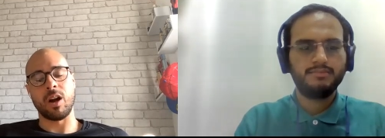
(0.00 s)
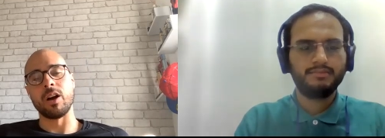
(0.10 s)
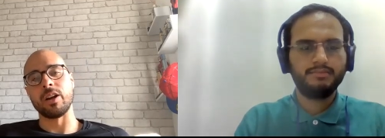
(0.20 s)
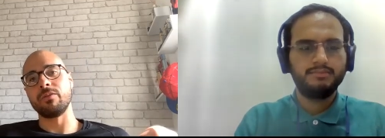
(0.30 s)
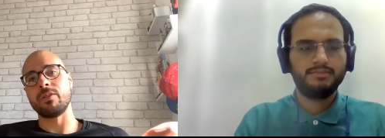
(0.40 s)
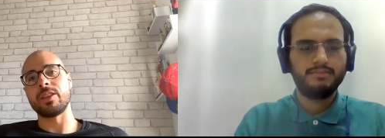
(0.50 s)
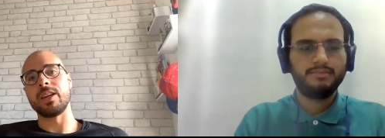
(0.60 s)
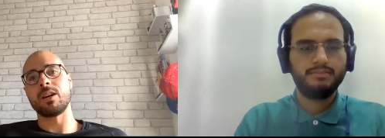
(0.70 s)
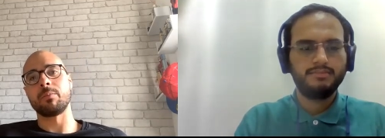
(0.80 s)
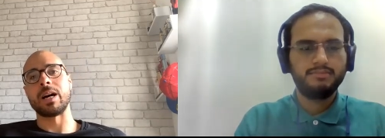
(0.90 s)
Speaker 1: kind of if you
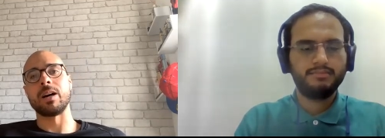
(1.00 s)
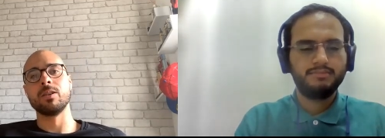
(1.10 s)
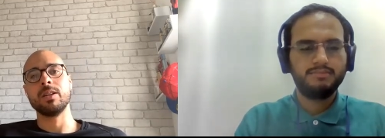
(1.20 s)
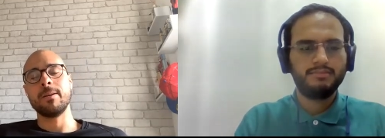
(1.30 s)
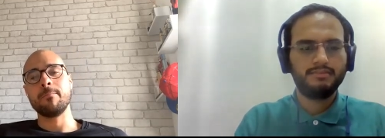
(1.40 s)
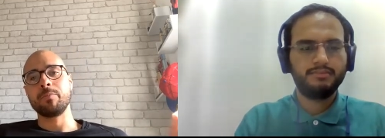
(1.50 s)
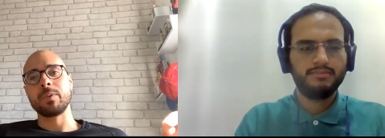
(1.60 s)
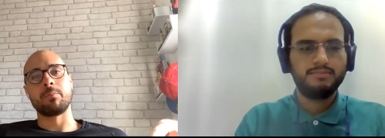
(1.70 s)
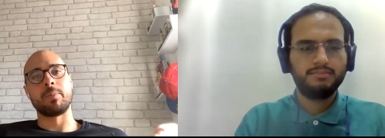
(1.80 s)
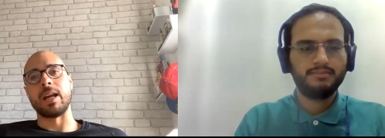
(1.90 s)
think about
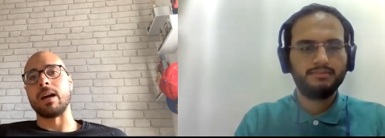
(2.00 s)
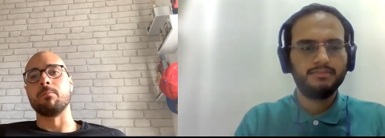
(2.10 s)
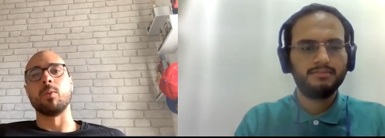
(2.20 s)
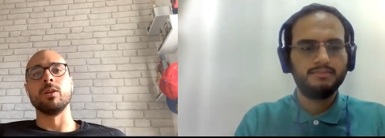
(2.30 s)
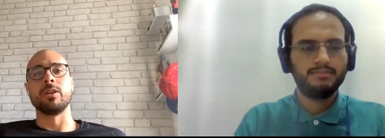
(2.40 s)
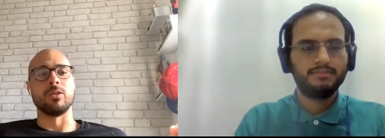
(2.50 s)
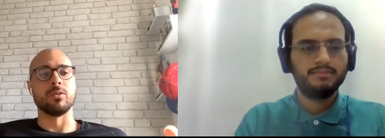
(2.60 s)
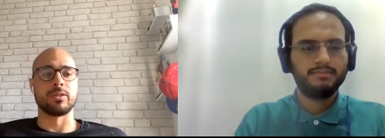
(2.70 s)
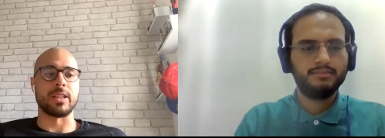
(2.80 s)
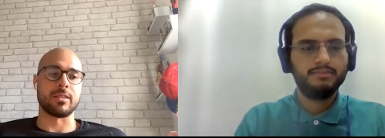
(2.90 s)
plant
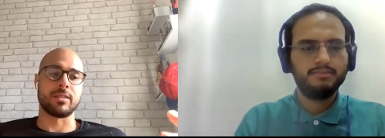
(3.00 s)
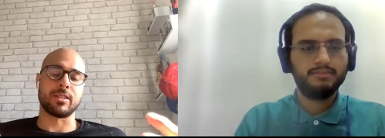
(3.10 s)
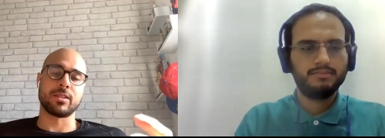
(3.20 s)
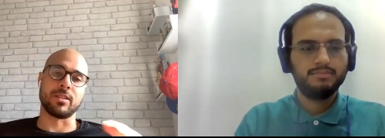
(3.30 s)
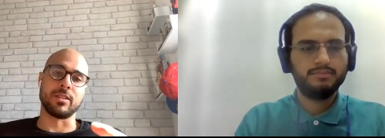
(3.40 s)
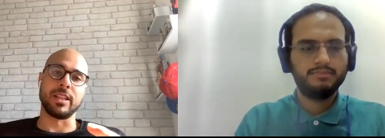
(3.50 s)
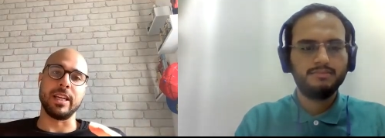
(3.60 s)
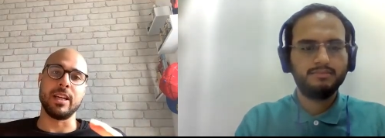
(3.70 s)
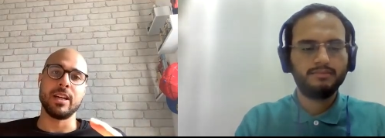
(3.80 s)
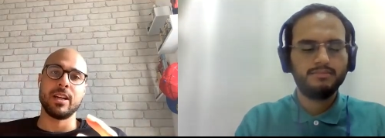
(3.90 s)
molecules, that that's kind of
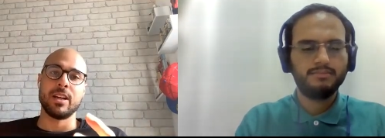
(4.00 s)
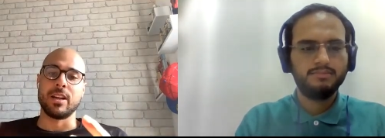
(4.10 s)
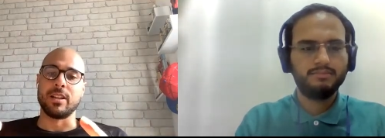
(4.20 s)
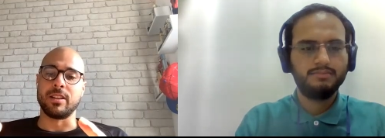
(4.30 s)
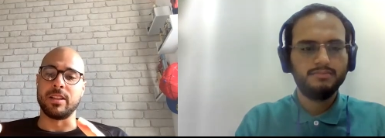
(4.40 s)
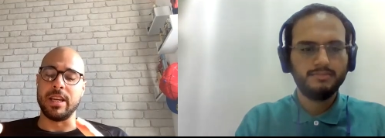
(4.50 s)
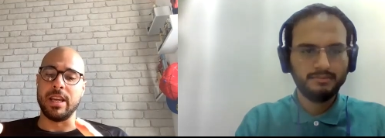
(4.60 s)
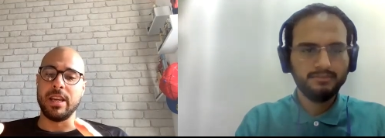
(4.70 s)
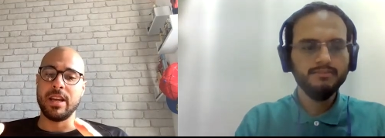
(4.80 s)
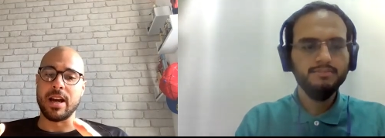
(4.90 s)
the
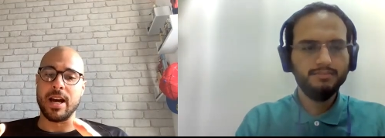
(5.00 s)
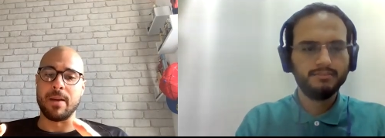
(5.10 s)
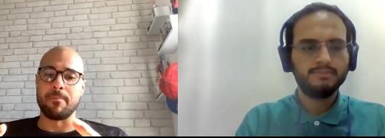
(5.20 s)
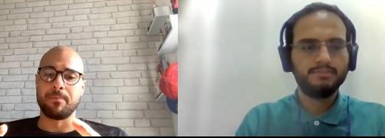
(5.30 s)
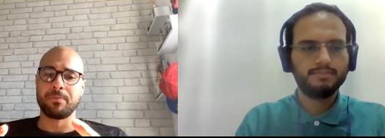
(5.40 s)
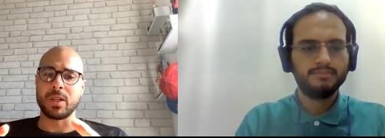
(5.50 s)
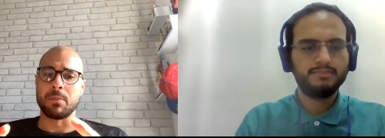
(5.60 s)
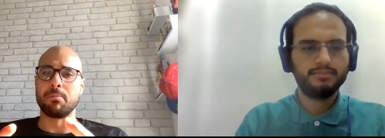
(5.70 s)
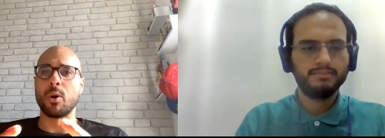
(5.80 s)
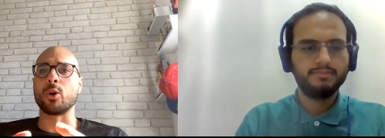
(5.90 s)
the um,
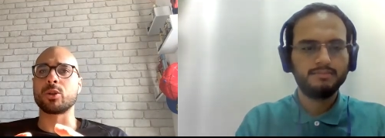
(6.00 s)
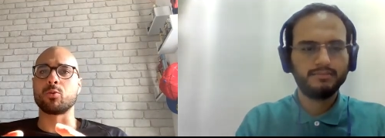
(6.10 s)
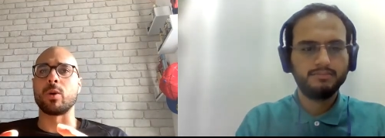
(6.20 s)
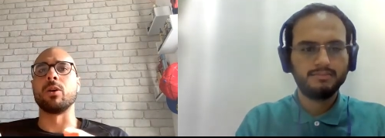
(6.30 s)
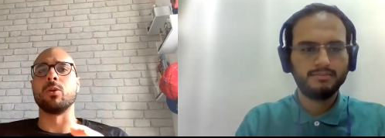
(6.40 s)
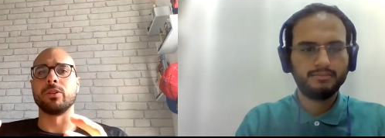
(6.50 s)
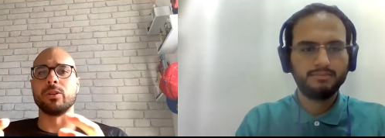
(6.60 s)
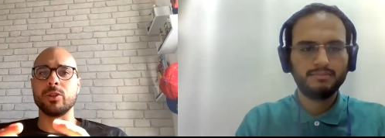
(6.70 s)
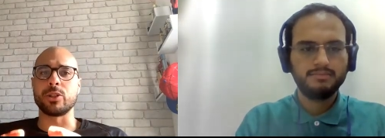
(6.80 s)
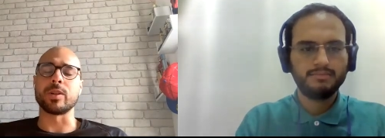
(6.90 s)
box where all
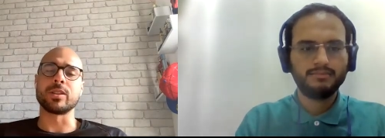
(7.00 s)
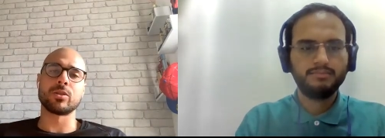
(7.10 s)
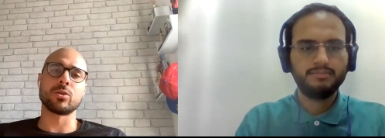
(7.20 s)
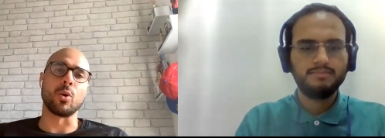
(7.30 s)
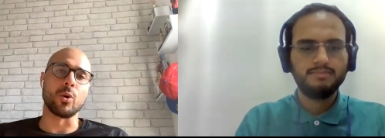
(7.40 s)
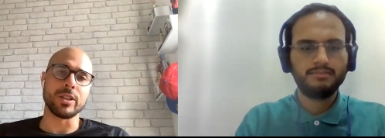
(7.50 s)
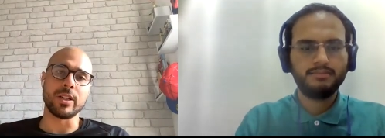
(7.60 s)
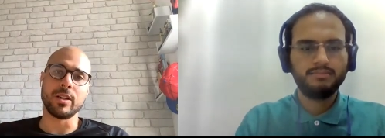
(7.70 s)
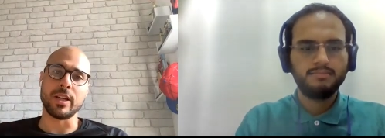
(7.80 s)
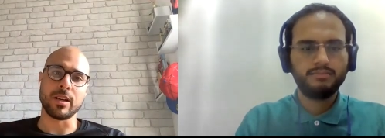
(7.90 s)
the nutrients are stored
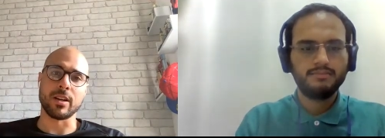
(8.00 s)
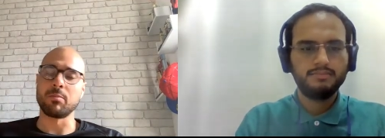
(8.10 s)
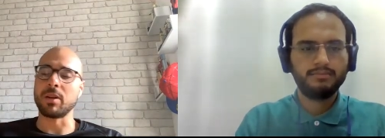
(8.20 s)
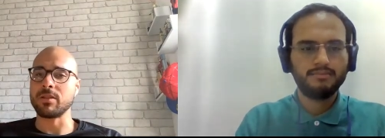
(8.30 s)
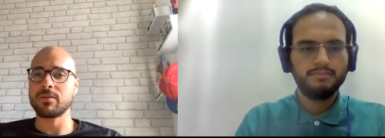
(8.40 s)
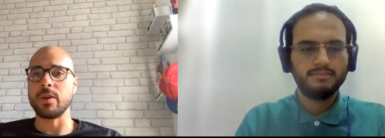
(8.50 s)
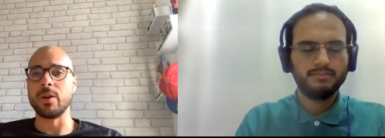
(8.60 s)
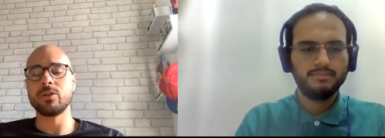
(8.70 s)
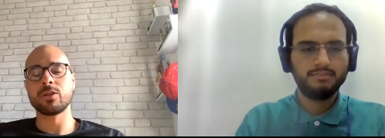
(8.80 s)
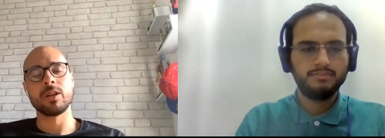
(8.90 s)
in, in kind of plant
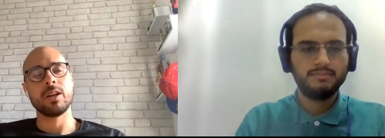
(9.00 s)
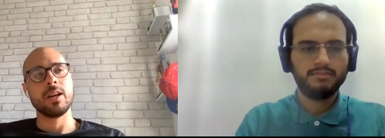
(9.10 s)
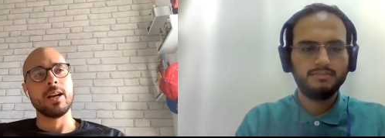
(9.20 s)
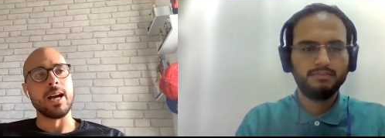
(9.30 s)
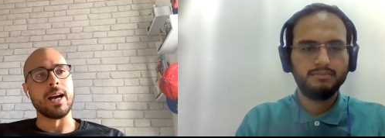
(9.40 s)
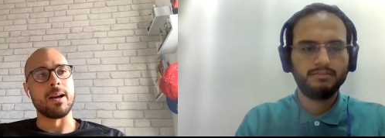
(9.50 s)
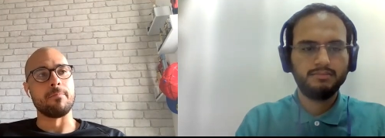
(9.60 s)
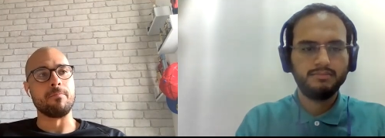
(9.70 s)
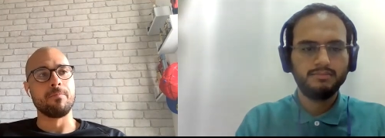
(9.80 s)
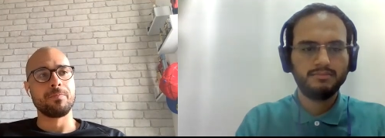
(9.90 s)
foods.
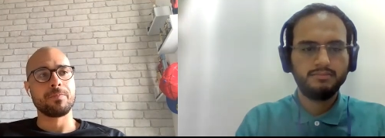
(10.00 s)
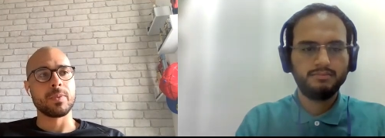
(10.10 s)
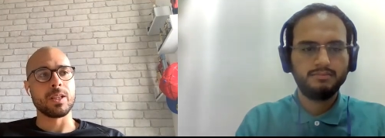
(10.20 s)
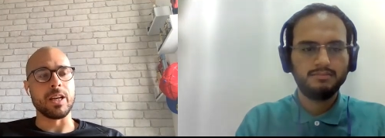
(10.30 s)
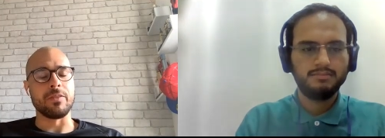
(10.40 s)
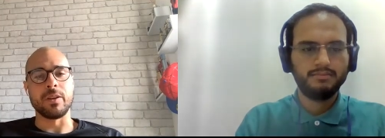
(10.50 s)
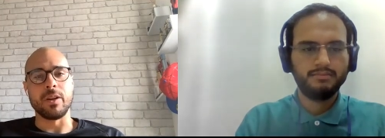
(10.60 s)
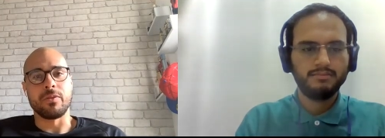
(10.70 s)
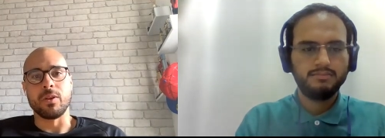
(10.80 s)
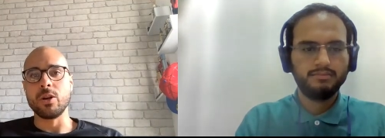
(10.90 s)
Um, if
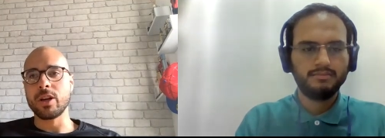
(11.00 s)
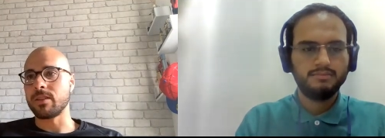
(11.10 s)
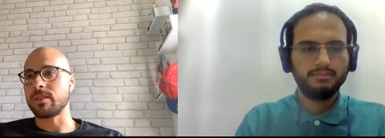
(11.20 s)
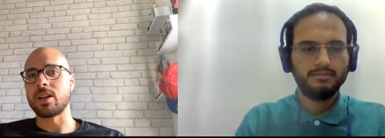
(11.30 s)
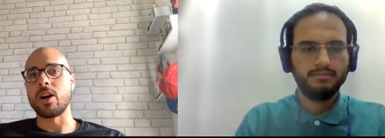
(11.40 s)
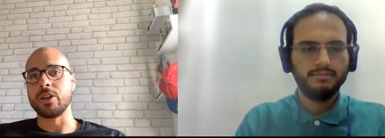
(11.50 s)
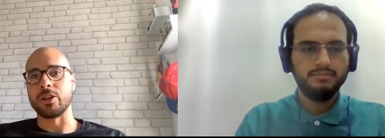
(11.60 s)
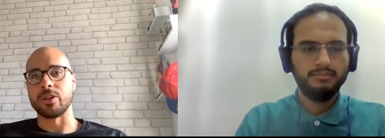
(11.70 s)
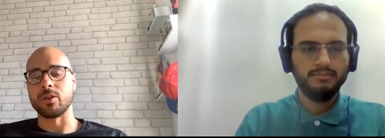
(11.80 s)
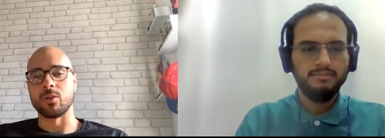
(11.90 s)
you if you look at a
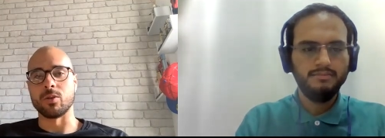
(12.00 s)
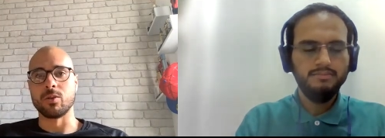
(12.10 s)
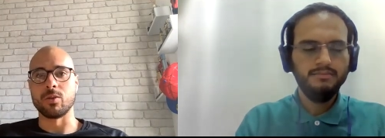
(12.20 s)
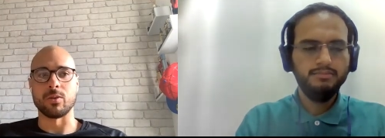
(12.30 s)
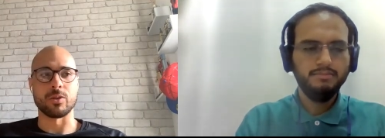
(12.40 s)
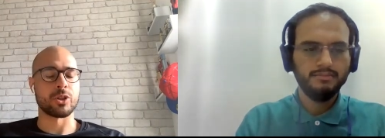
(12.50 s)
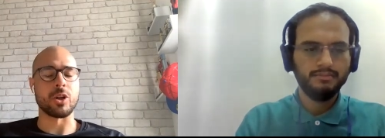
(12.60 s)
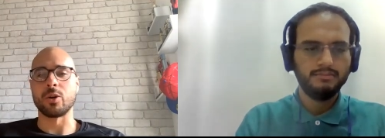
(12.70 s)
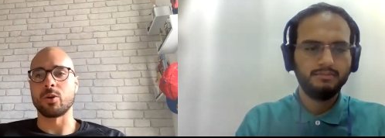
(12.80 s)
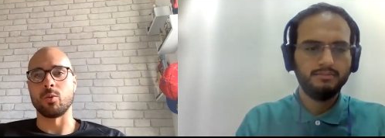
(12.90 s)
tiger or or
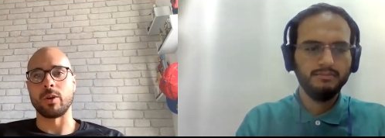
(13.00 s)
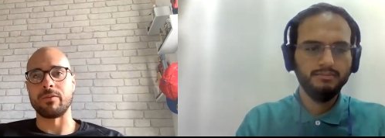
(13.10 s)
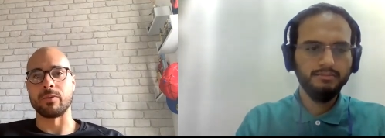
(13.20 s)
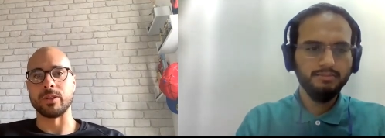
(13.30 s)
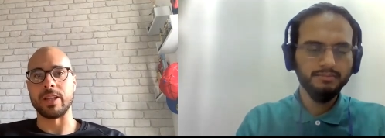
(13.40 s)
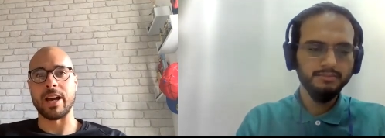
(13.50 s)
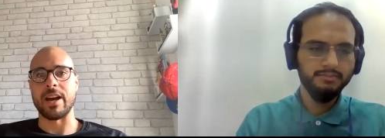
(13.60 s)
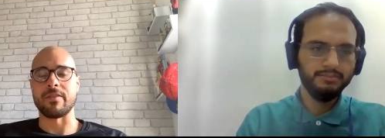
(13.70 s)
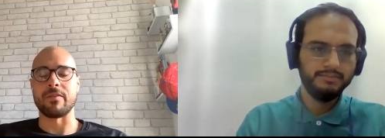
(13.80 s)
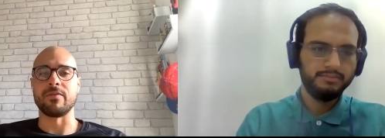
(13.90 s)
shark or whatever, they
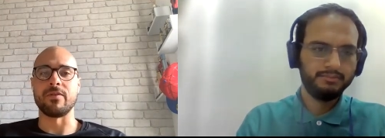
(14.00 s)
have a